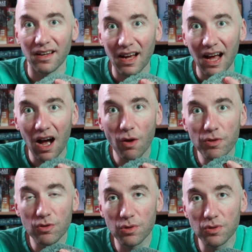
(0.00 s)
how you
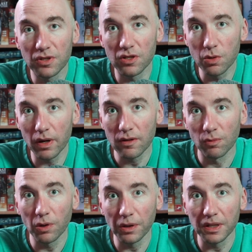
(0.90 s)
choose to do it
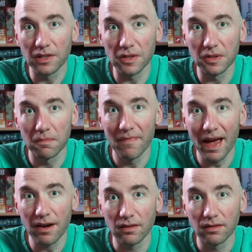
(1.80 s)
really does
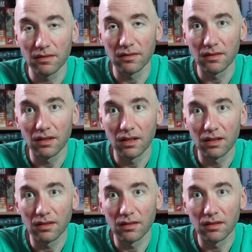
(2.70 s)
matter.
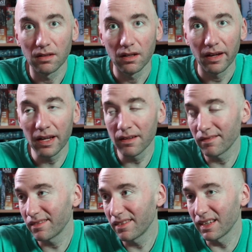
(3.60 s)
And
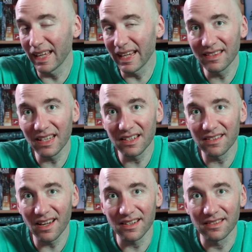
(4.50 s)
the lane thing is
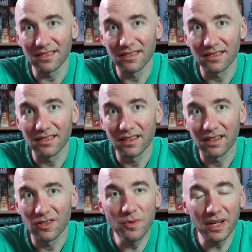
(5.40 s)
nice.
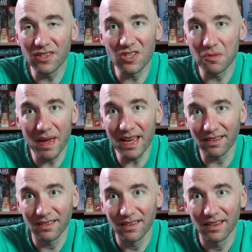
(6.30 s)
You get to just pick.
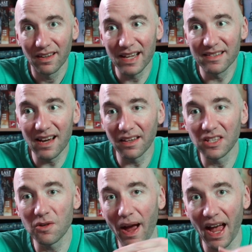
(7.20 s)
It's not like you
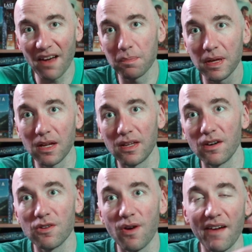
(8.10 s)
have to put here,
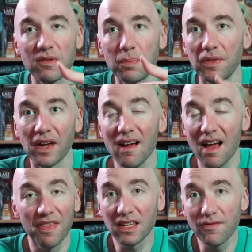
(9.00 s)
you have to put there.
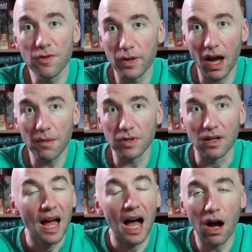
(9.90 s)
They give you the option.
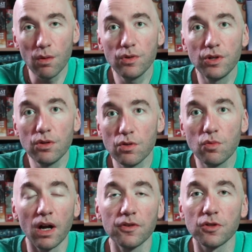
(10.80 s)
How do you
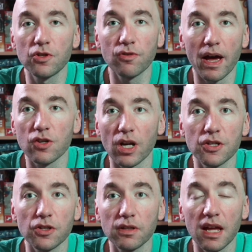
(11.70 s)
want to strategize
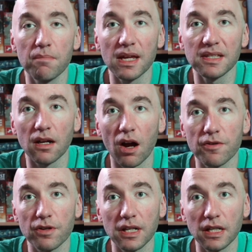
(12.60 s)
your game based on how
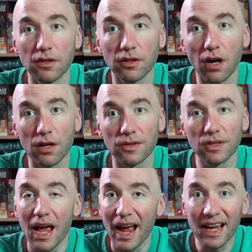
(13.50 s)
you're getting your cards?
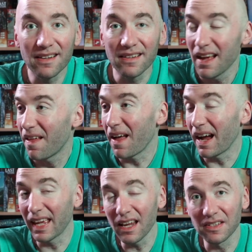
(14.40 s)
And
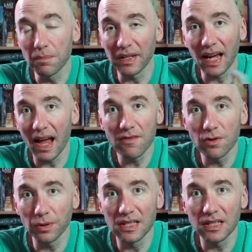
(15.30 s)
again, something I haven't
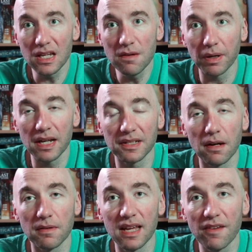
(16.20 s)
really seen, but is
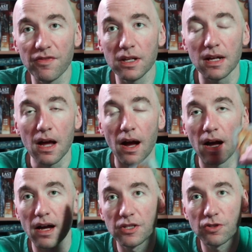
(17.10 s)
a definite
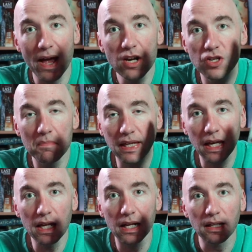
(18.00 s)
uh, strategy
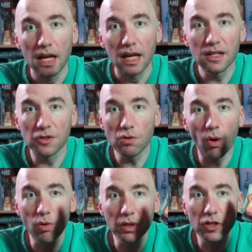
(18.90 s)
mechanic is you
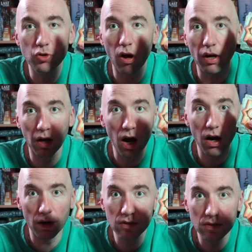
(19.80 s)
only draw
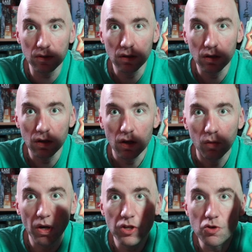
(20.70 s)
cards
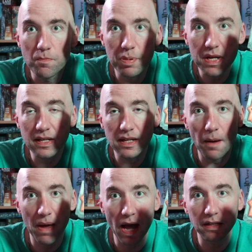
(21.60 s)
when you beat a
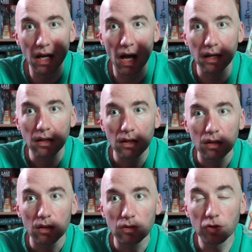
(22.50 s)
bad guy.
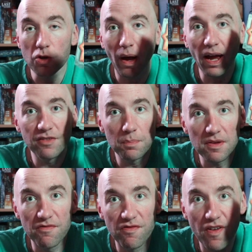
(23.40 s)
So you have to be
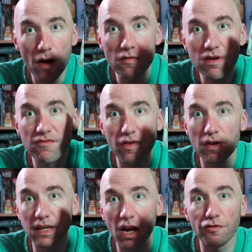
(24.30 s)
very, very
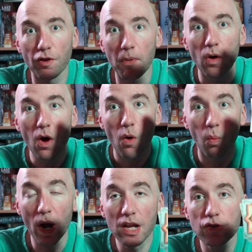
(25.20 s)
careful about
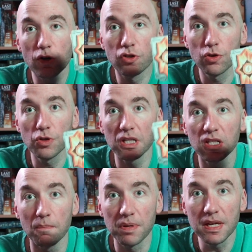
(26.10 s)
when you're choosing
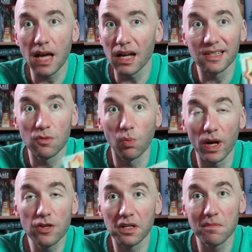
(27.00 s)
to beat guys and
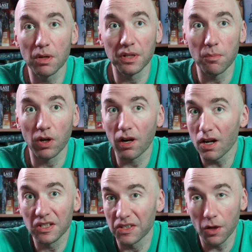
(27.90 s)
when you're going to be able to get more cards,
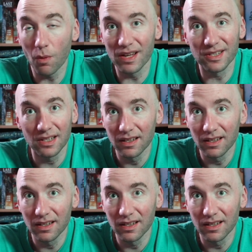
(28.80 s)
because otherwise,